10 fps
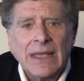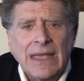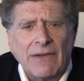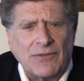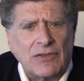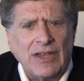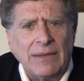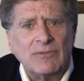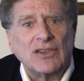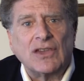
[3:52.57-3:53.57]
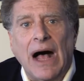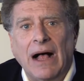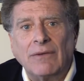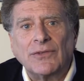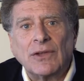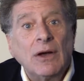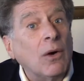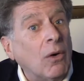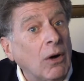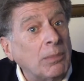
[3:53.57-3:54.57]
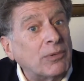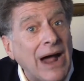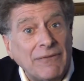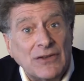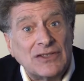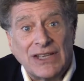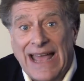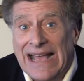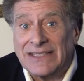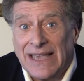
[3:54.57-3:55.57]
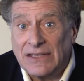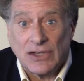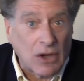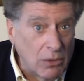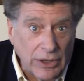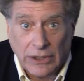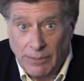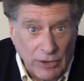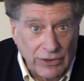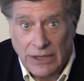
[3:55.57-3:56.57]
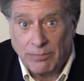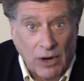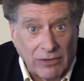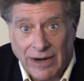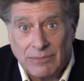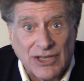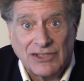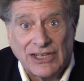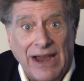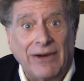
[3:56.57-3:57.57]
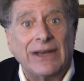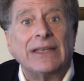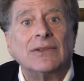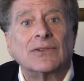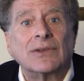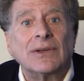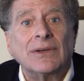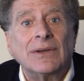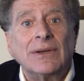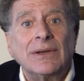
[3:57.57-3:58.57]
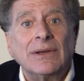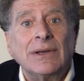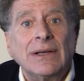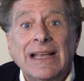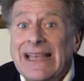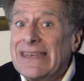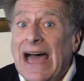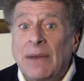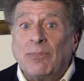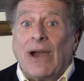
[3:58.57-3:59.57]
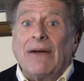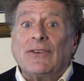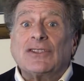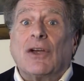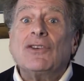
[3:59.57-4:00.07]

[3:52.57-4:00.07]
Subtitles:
If the team dissolves, all profits and assets go to community programs and charities. Nonprofits are